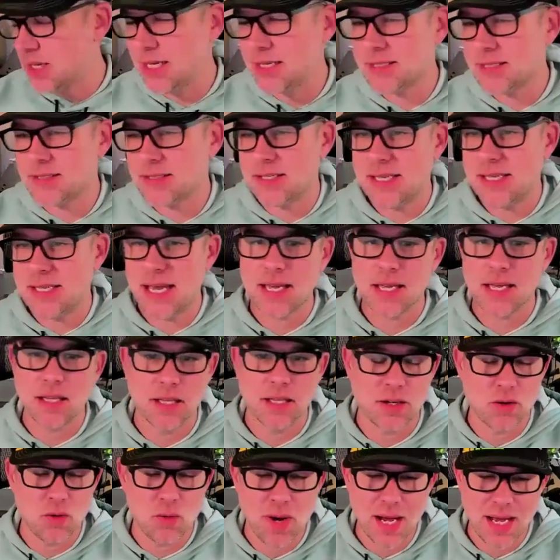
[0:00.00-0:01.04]
likes to take a
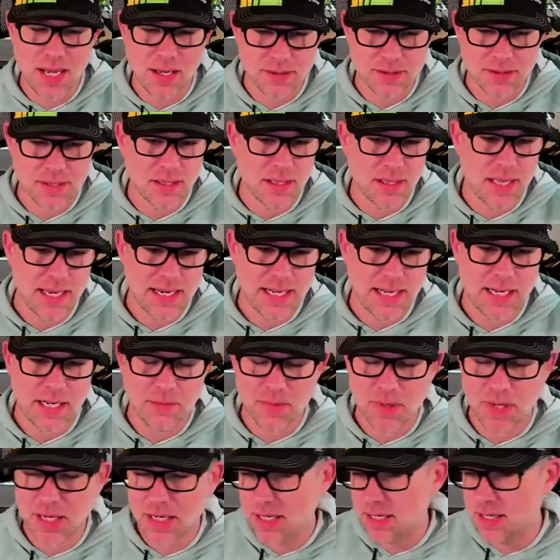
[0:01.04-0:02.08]
little while to let
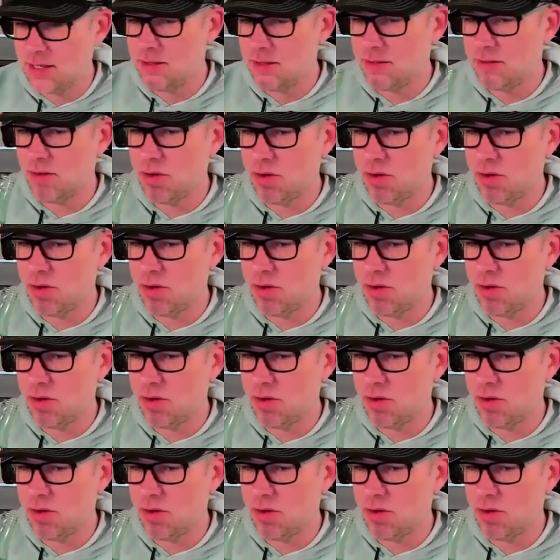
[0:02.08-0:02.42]
anybody in.